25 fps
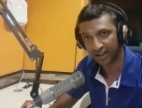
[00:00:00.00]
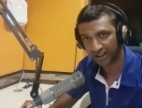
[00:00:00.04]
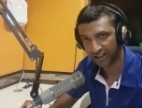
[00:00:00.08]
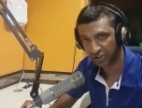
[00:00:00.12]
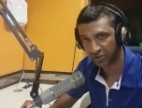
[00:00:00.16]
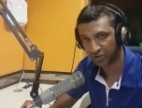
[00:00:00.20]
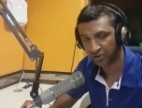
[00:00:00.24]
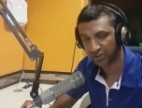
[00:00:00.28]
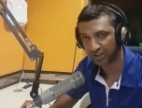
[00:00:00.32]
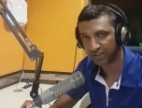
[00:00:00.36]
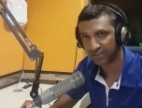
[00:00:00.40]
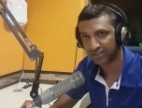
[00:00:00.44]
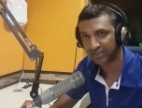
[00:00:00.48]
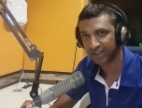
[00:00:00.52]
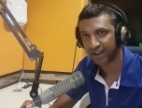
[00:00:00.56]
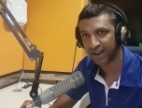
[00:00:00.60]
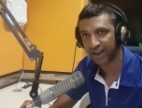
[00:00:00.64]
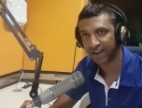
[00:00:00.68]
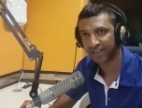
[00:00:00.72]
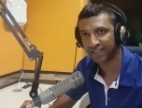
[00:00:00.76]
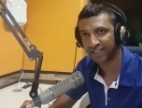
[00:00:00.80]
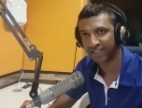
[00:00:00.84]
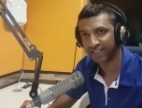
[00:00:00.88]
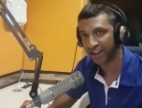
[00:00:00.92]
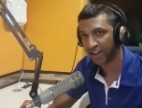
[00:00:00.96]
injuries,
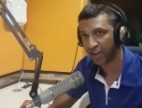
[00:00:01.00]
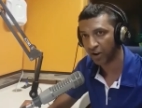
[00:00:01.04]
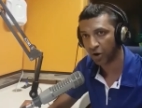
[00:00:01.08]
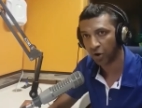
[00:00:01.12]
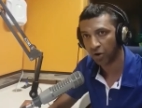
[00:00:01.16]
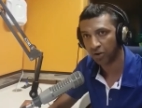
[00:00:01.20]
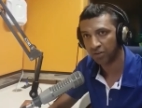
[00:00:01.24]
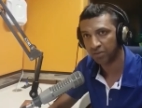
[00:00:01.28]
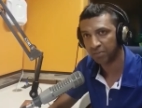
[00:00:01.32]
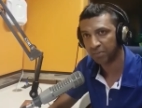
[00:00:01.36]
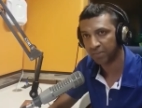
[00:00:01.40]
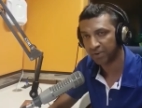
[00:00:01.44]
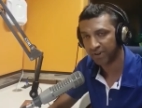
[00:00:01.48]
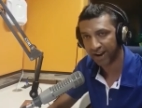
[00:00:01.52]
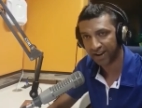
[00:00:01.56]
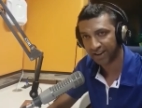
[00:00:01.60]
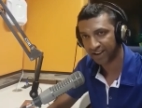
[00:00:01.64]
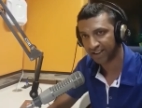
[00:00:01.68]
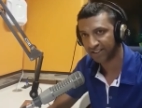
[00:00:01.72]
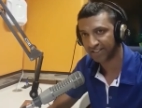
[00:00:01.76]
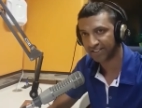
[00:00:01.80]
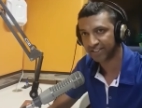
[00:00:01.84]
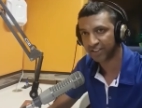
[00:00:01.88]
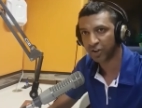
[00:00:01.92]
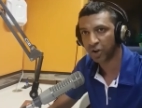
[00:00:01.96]
and they all
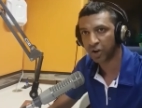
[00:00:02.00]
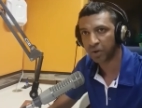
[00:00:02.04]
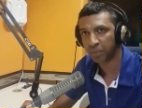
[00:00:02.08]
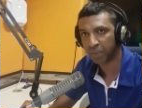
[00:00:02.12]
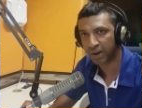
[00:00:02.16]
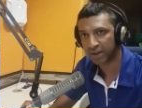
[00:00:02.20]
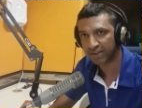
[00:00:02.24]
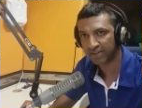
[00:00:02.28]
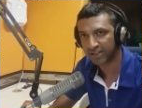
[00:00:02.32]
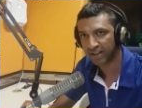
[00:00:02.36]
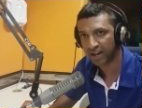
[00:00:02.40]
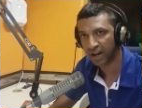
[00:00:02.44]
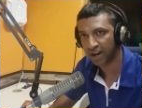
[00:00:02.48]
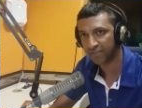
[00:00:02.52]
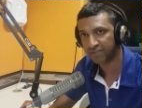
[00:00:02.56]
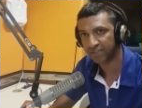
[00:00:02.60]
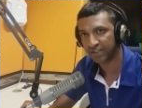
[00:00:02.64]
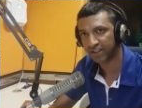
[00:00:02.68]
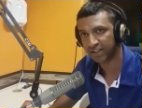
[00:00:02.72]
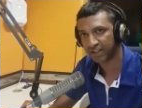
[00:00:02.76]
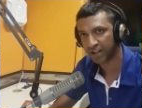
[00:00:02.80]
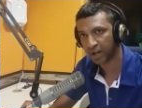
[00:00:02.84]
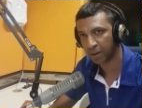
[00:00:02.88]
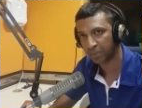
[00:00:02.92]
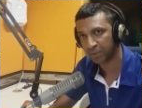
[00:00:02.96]
miraculously got better
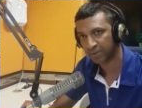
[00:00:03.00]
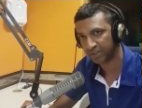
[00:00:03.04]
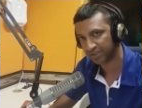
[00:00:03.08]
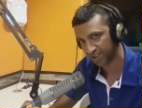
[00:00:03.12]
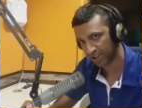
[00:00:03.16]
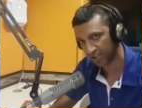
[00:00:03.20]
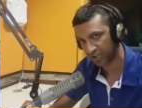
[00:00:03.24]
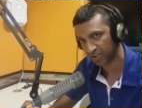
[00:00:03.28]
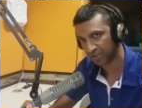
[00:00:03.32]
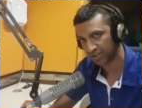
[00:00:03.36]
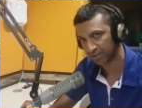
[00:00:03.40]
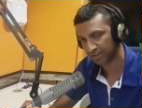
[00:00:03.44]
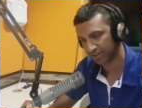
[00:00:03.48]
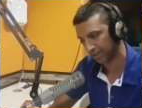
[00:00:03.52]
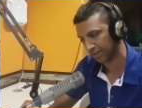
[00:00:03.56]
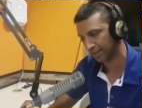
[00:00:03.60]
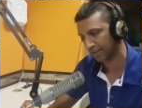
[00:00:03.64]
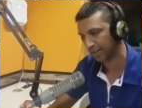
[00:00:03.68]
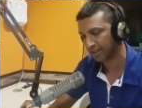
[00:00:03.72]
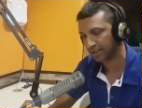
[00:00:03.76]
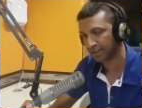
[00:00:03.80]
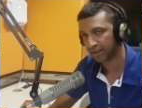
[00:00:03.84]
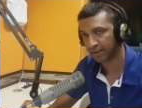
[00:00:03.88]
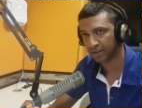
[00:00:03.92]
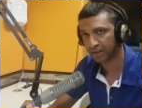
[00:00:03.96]
after a couple of sessions.
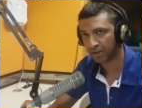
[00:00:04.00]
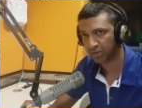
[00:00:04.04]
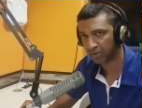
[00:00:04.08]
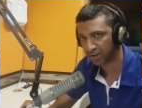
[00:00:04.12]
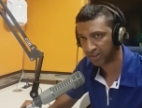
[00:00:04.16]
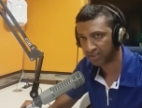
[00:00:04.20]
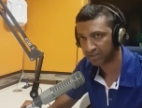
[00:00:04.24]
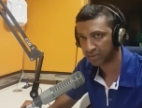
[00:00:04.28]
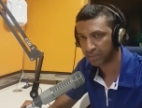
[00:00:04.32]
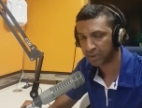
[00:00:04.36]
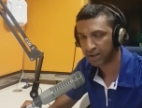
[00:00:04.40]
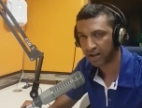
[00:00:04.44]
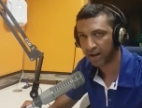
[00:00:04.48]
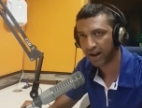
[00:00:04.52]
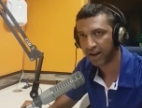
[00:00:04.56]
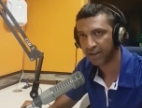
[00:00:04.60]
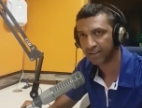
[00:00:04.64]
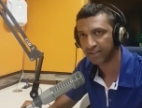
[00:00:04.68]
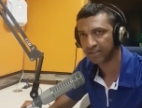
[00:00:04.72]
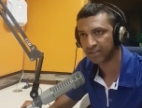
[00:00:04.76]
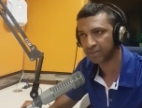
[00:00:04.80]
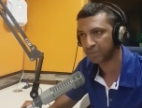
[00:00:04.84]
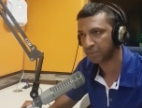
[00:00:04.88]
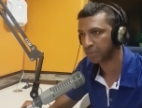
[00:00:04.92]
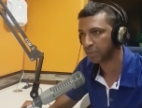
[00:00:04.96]
And the reason
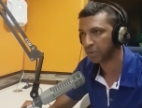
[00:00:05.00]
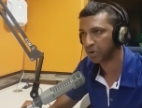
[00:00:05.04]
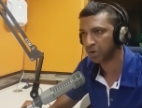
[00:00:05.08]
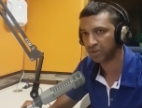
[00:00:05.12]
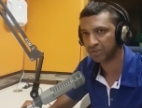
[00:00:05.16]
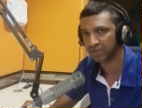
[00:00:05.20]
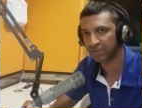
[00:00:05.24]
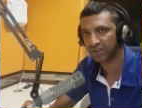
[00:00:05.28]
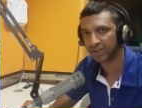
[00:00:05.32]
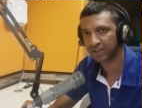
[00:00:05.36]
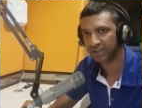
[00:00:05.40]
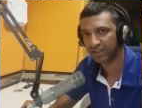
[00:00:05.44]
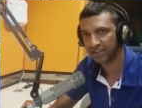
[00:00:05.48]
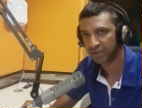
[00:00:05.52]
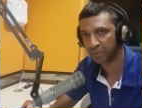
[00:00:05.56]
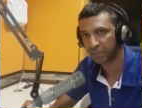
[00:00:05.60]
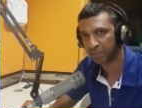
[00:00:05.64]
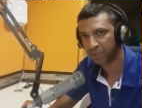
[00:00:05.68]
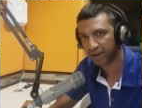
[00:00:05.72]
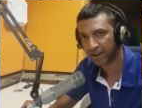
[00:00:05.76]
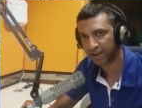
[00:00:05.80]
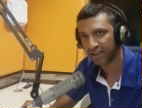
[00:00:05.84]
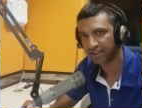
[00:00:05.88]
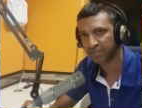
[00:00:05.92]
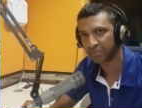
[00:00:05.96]
behind this is because they need the
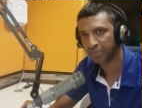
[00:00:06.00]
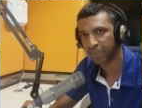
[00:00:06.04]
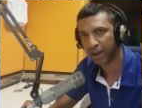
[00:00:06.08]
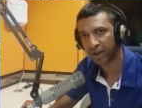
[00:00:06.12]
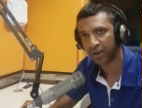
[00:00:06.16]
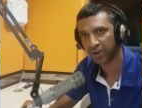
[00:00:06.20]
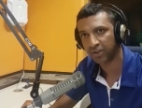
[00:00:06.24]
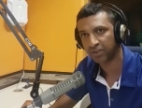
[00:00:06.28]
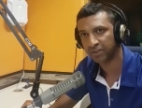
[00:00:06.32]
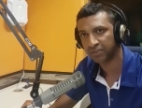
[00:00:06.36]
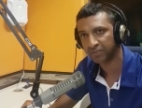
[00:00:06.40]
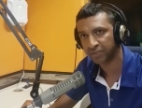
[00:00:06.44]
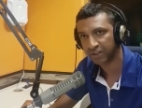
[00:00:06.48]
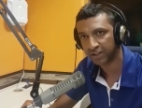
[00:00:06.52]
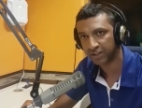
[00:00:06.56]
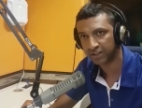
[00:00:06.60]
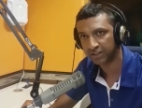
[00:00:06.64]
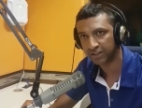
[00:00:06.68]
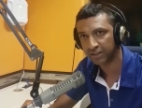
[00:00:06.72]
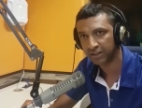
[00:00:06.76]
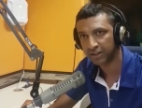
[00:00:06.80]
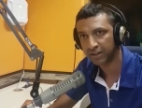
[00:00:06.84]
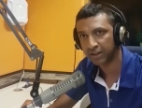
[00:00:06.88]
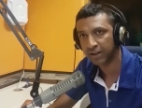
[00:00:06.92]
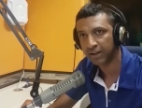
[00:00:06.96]
players back on the
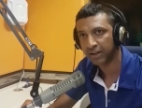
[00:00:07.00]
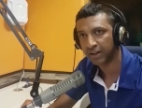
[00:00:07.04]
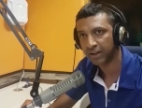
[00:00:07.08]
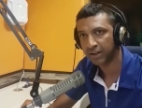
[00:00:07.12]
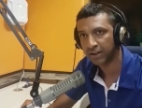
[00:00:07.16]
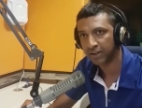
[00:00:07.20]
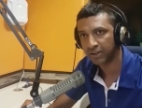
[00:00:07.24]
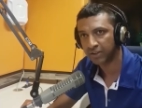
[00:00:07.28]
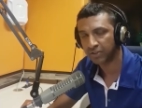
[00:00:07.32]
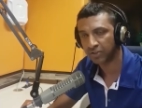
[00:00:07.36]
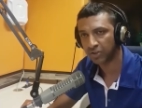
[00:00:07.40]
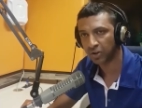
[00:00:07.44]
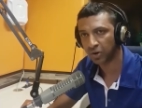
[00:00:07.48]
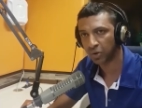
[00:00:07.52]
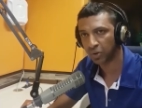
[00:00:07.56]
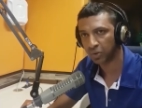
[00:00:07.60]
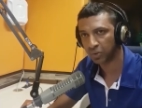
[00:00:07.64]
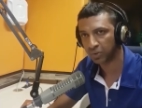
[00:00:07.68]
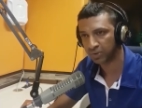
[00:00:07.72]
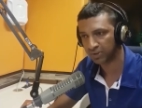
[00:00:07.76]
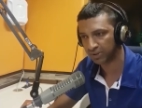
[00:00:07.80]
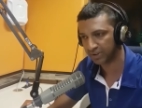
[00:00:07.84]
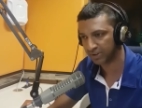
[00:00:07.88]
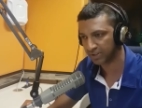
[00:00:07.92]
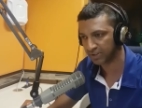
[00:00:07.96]
field.
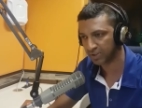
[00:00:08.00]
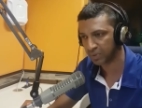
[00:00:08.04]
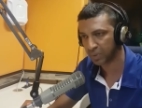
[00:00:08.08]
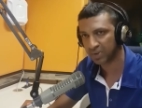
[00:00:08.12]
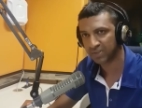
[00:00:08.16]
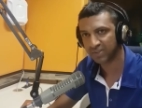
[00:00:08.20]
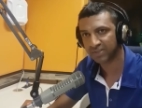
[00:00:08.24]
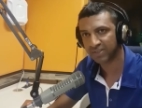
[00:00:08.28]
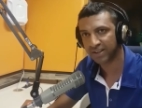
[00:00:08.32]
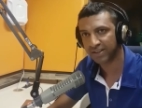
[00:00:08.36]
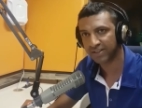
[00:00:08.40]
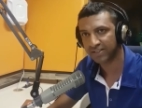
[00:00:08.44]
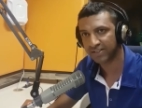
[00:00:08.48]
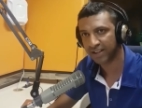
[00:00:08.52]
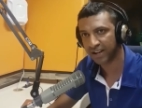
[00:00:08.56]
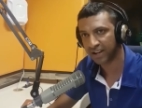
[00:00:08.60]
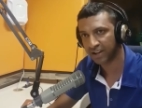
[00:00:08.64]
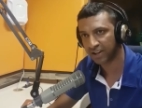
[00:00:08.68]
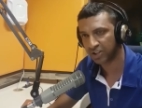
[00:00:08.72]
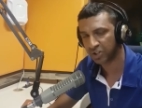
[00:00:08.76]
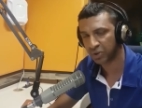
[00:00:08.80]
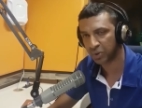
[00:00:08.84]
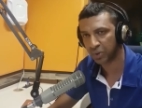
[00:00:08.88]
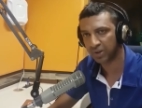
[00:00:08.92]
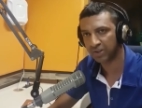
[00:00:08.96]
So this was then
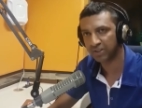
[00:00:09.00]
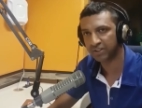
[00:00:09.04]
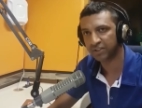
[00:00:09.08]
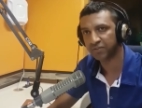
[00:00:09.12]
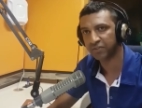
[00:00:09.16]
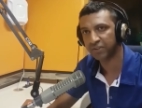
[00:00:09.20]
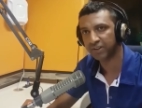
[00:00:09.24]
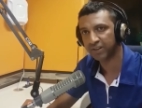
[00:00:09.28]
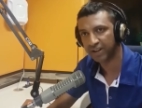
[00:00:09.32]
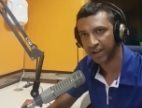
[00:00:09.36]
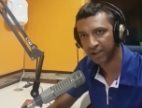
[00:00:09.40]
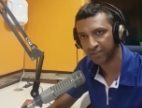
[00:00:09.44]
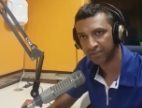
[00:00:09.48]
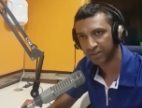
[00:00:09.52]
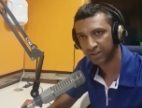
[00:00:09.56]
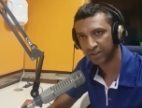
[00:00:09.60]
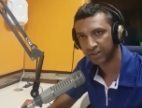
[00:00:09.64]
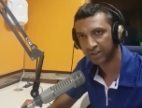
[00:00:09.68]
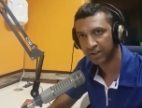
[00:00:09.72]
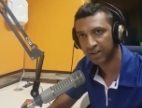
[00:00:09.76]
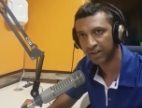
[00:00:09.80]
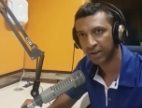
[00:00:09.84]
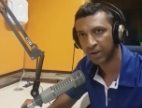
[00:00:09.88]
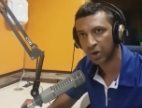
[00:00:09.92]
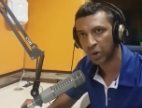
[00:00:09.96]
taken to a different
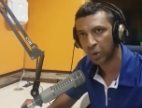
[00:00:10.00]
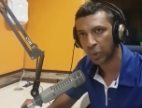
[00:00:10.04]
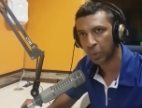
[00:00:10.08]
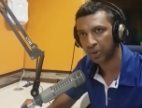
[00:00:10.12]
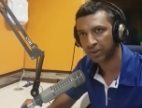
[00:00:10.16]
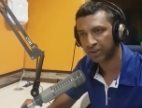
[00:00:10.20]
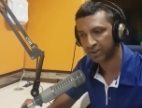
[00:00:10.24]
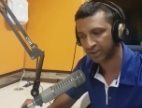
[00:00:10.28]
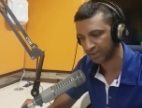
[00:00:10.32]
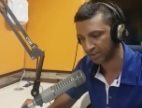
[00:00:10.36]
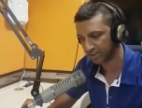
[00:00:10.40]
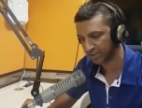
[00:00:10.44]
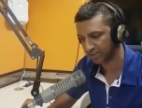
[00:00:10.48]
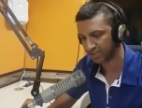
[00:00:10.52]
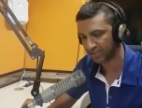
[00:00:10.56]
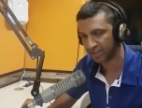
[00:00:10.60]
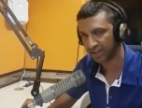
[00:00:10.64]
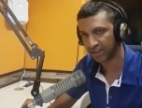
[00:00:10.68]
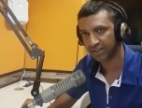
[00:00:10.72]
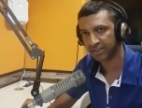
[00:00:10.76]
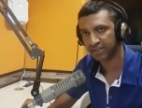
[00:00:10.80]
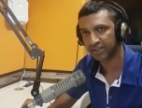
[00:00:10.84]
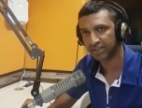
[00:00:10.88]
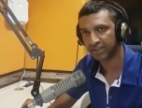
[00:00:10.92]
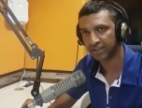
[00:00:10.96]
level when they
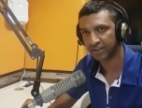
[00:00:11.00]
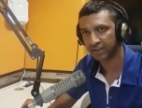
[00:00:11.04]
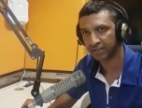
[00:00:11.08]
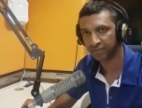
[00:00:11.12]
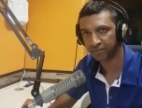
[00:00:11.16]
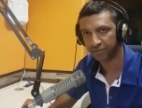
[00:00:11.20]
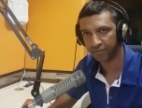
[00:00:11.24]
started